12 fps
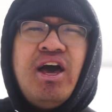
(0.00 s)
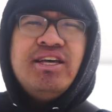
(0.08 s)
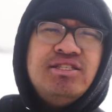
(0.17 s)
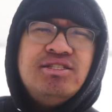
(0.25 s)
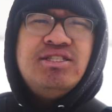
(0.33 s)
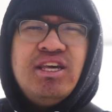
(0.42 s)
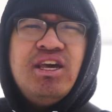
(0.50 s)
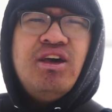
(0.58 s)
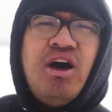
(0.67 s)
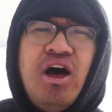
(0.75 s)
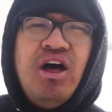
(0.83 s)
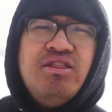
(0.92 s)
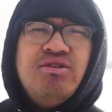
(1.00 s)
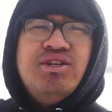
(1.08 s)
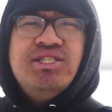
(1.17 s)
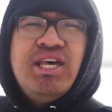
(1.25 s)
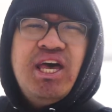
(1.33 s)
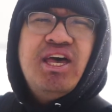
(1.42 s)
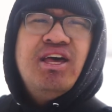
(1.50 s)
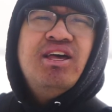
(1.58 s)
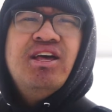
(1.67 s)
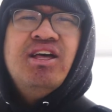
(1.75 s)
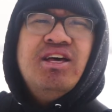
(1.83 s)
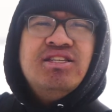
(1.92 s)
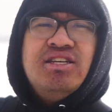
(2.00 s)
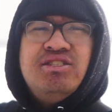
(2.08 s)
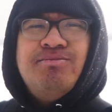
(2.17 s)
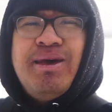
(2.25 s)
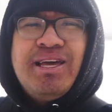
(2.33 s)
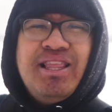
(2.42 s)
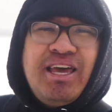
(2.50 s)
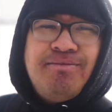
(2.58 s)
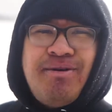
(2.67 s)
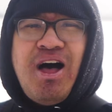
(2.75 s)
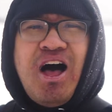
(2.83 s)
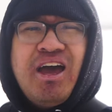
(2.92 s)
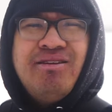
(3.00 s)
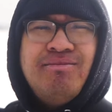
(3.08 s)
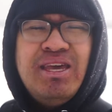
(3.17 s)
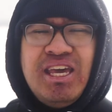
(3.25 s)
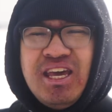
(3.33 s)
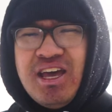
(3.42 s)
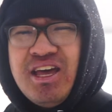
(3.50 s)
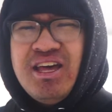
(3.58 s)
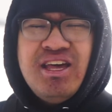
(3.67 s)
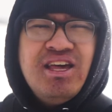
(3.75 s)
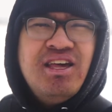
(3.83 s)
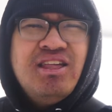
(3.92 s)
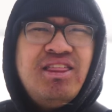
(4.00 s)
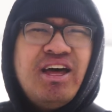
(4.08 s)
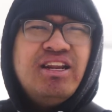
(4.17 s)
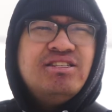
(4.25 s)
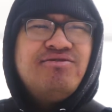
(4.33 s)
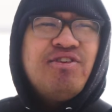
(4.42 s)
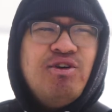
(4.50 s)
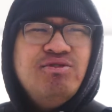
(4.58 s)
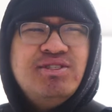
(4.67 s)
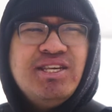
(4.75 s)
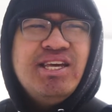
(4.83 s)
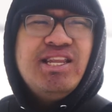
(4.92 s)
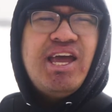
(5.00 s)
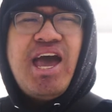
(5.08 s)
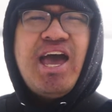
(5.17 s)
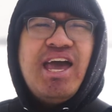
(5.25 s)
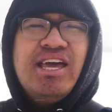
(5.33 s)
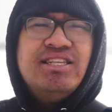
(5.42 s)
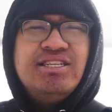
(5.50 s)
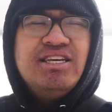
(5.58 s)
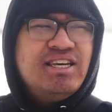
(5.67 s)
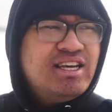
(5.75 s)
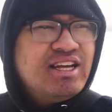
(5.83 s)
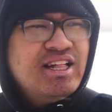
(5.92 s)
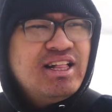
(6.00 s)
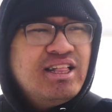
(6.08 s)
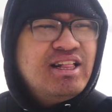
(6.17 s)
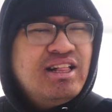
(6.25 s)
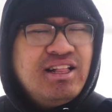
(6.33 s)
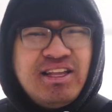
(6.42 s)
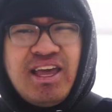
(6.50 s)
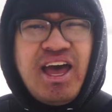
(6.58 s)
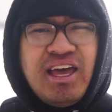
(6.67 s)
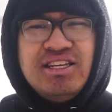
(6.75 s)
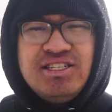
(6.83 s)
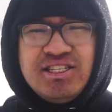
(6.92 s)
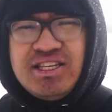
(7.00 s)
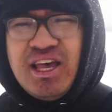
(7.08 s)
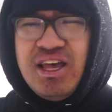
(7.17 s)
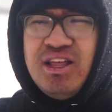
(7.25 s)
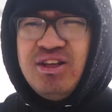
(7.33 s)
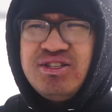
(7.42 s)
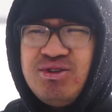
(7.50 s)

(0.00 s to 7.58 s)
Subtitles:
As you see, there is such a big lake behind me that is frozen, and yeah, it just looks